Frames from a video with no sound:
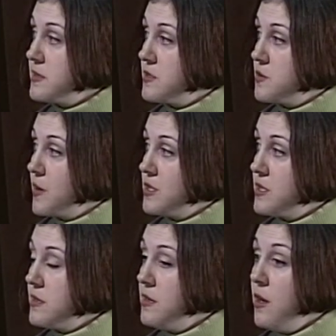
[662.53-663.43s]

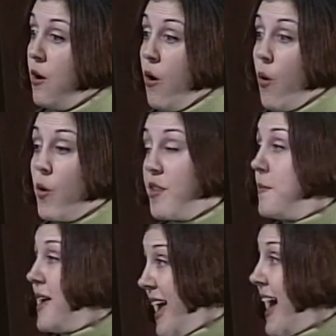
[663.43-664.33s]
situation. Or they
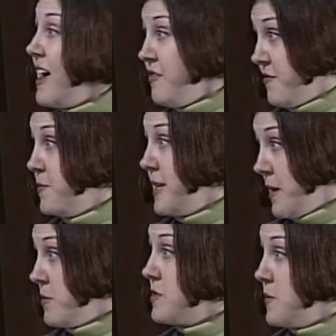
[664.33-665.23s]
may have been
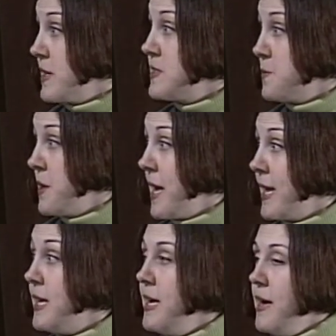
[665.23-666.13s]
able to
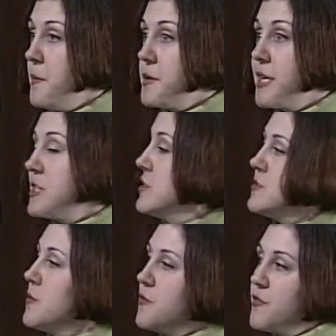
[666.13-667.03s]
explain, but they just
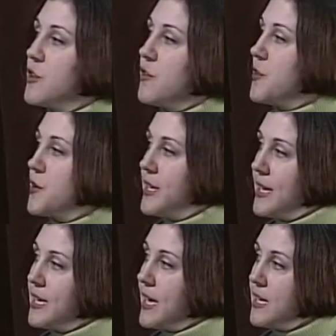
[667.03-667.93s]
don't feel that they're
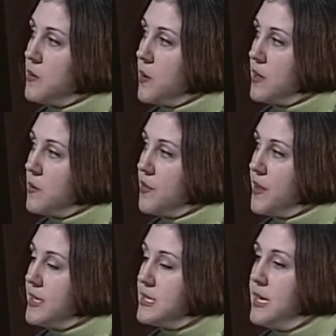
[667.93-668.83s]
getting anywhere with
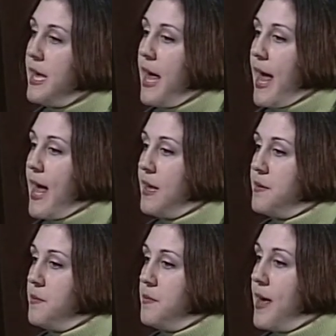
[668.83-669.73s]
it.
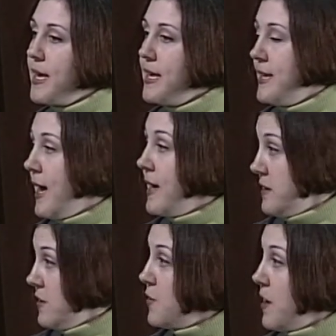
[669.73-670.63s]
And Maggie and I
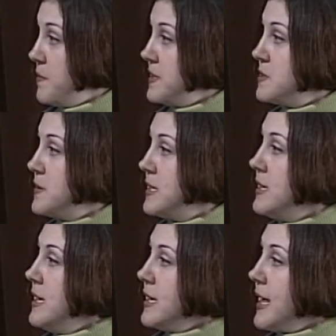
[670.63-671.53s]
and other ombudsmen
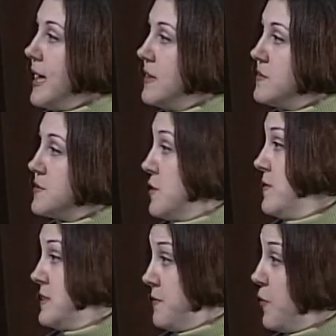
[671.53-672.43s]
can serve
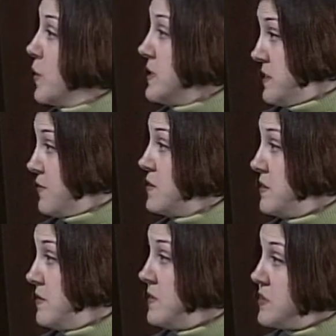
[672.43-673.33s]
as a voice for
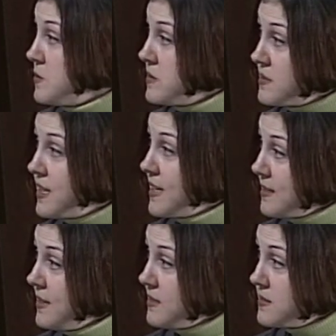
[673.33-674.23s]
individuals like
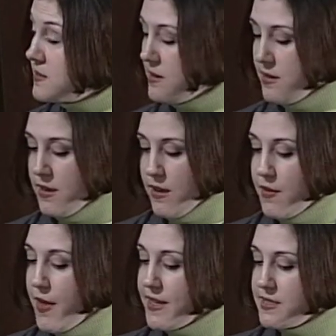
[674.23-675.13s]
this.
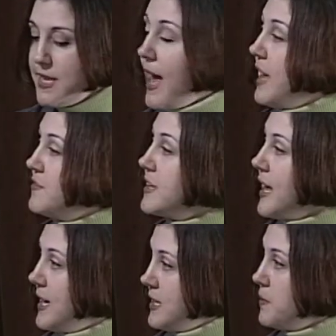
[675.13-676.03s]
And that's the
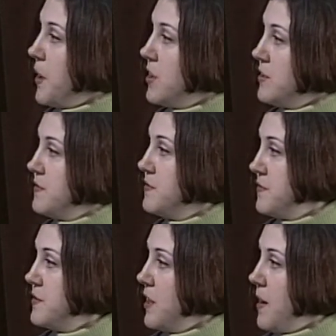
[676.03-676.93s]
advocating part of
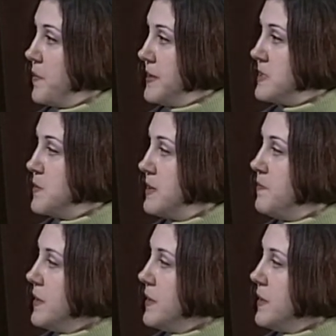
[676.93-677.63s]
the ombudsman.